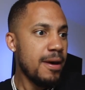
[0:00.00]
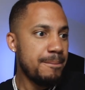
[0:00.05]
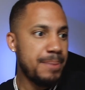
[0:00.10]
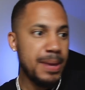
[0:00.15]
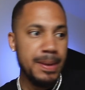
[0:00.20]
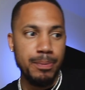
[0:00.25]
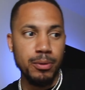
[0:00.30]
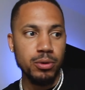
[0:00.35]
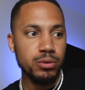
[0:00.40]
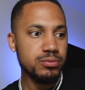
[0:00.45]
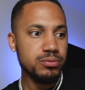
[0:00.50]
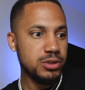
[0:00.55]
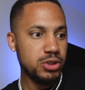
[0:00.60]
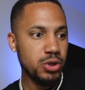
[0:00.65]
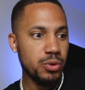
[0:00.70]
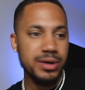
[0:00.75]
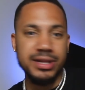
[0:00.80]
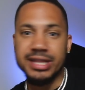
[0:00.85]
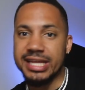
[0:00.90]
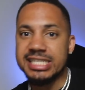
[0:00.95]
people
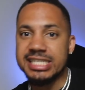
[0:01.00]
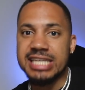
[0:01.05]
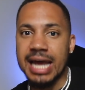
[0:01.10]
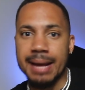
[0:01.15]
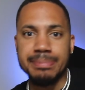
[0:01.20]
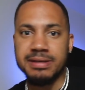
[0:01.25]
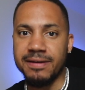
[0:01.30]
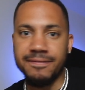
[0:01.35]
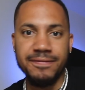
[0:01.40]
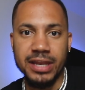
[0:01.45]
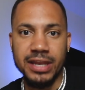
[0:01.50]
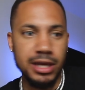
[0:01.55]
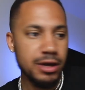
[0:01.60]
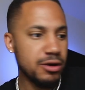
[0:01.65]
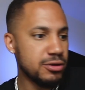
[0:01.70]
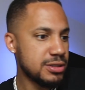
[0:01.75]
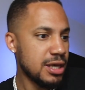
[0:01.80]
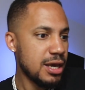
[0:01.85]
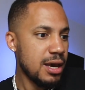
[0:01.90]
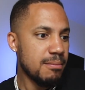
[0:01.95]
doing these types of
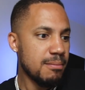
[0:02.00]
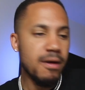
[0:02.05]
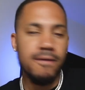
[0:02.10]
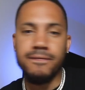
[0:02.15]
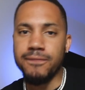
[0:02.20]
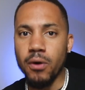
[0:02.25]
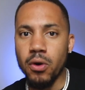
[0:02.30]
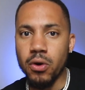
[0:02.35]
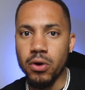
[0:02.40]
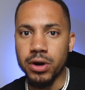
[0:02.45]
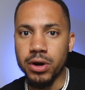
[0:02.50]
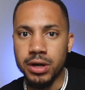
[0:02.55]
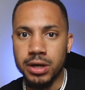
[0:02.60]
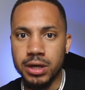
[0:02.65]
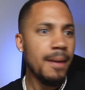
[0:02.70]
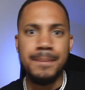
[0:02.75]
videos before,